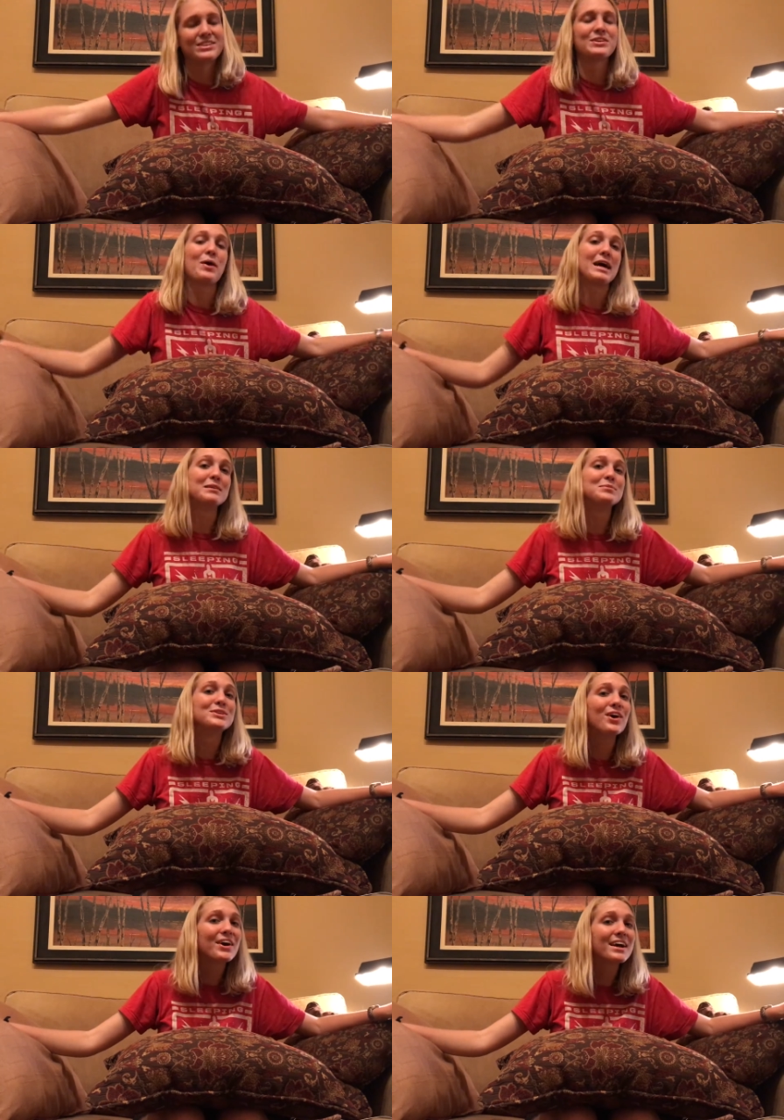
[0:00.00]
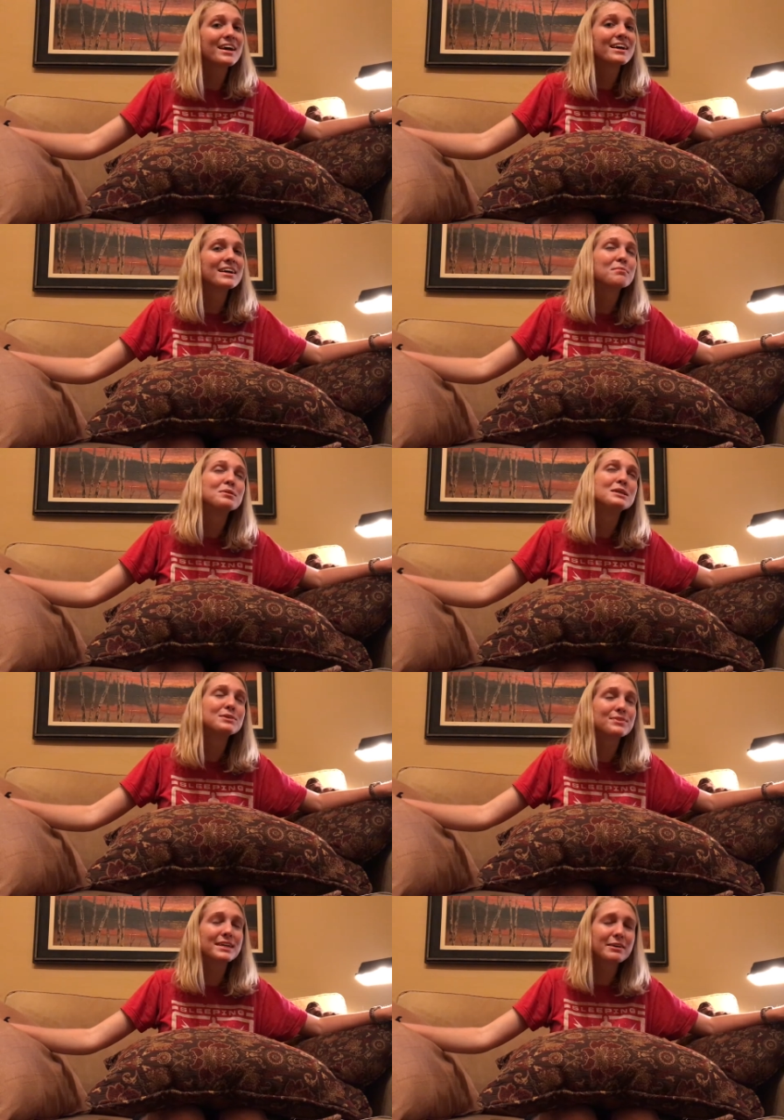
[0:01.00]
So I am sorry.
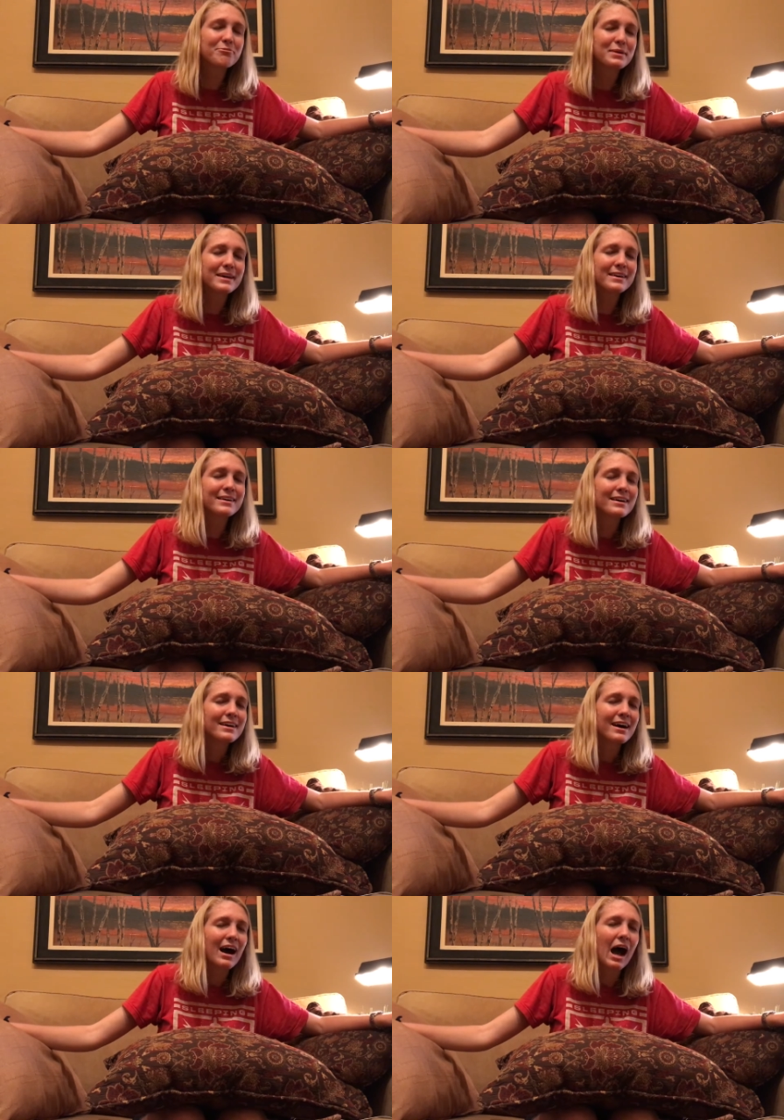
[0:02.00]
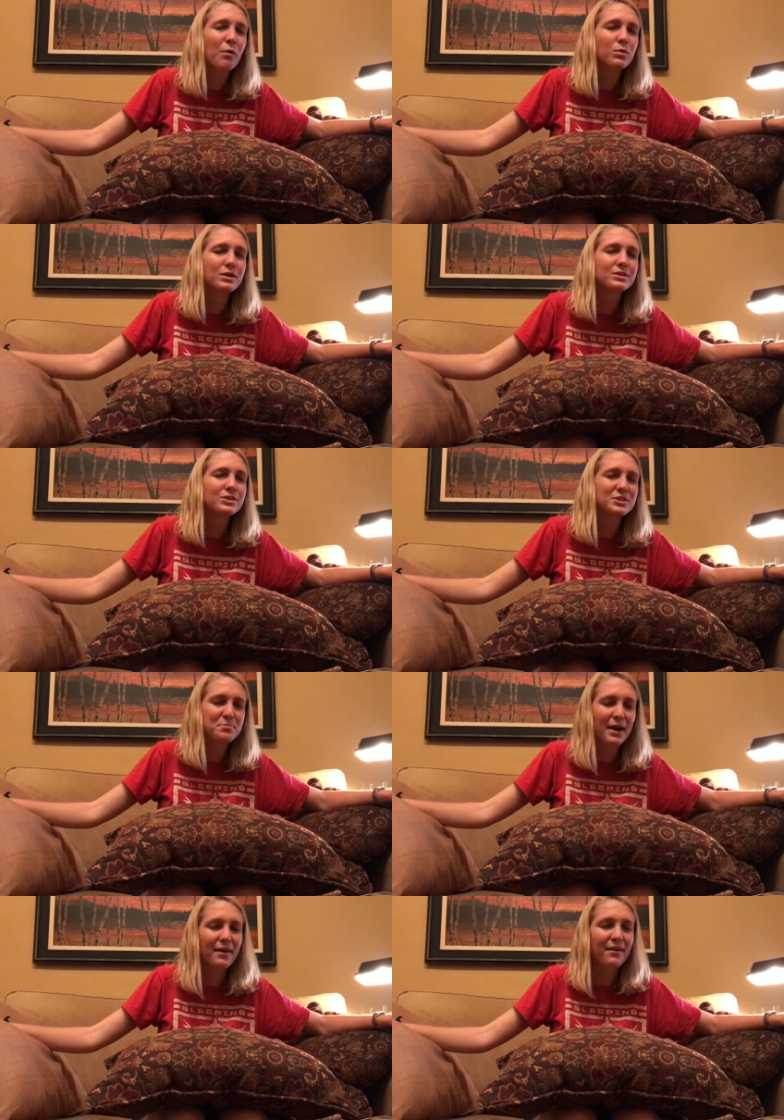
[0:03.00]
Please forgive me. I will do
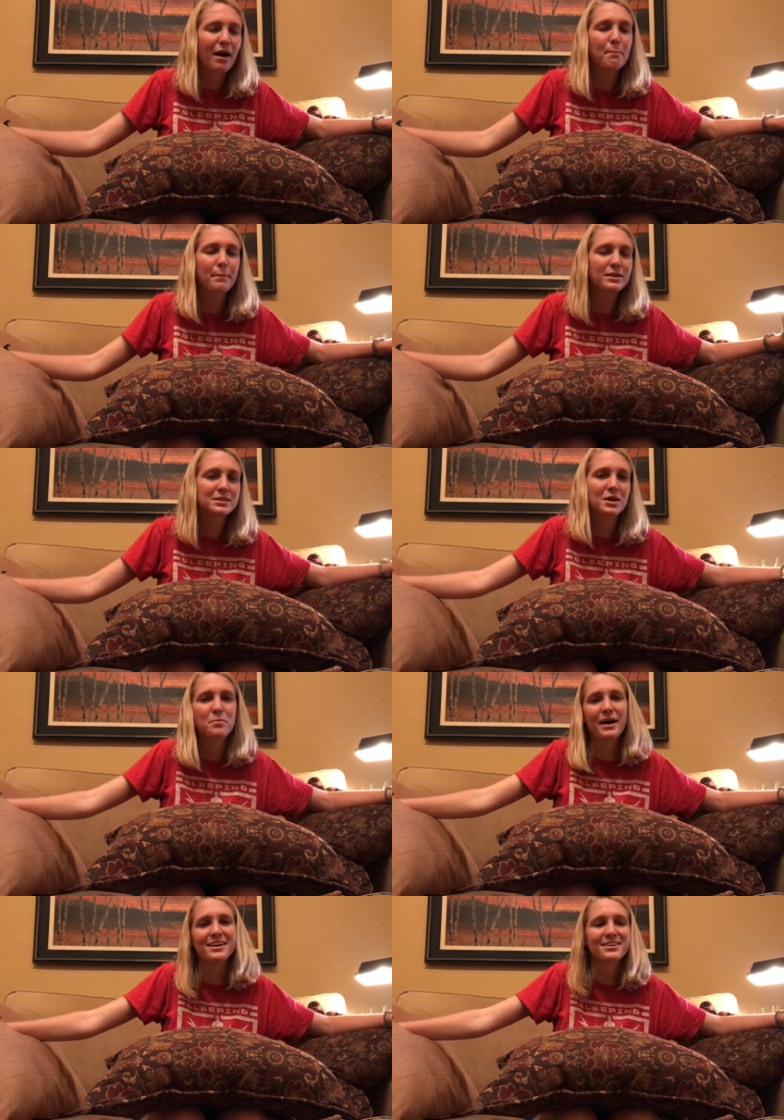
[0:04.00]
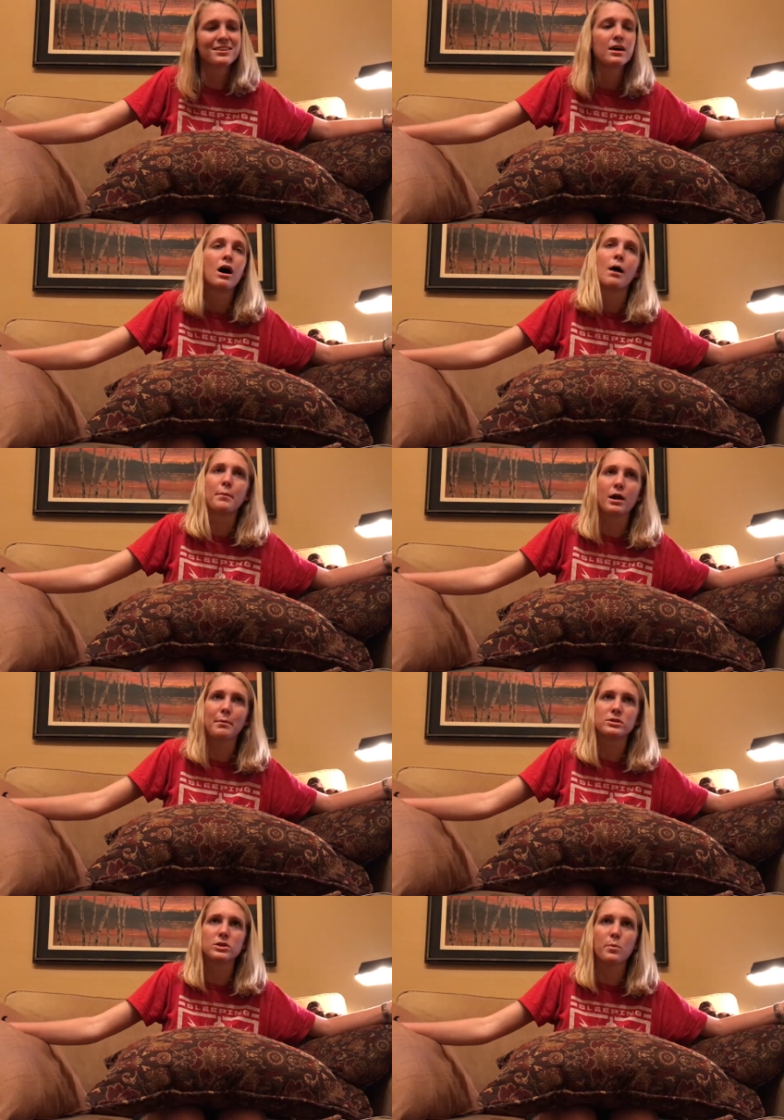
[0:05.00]
better. I'm about to go back. I'm not
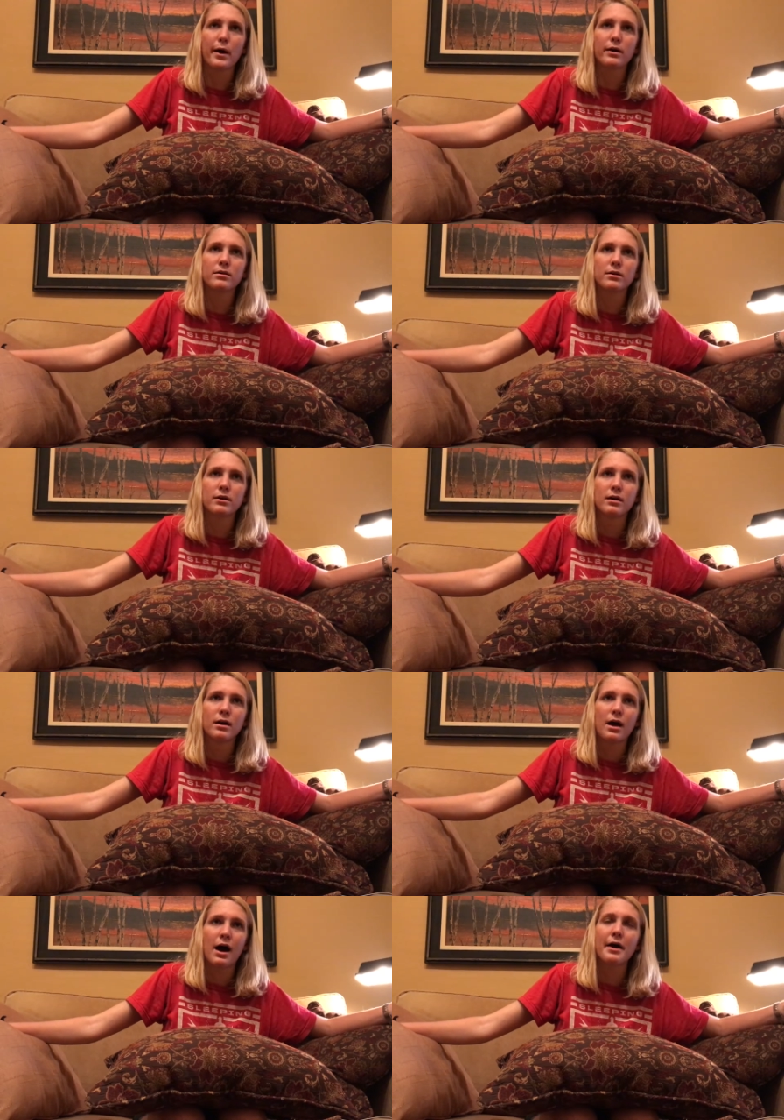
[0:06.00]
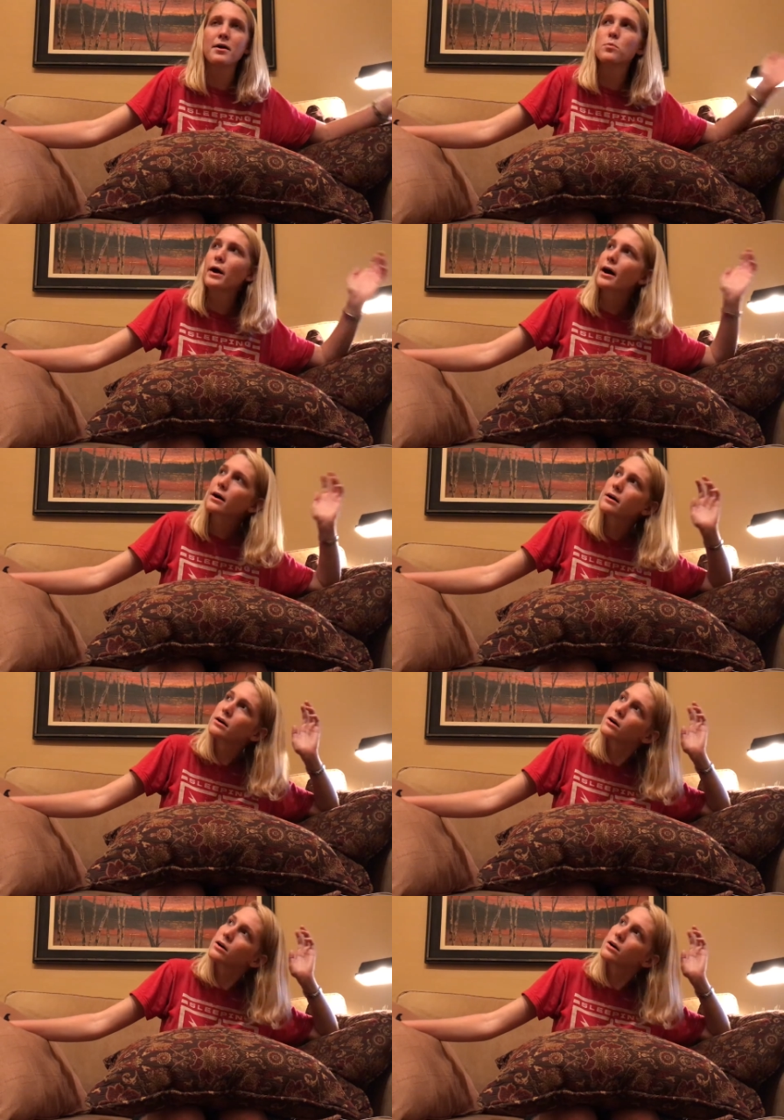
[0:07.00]
about to go back. I go back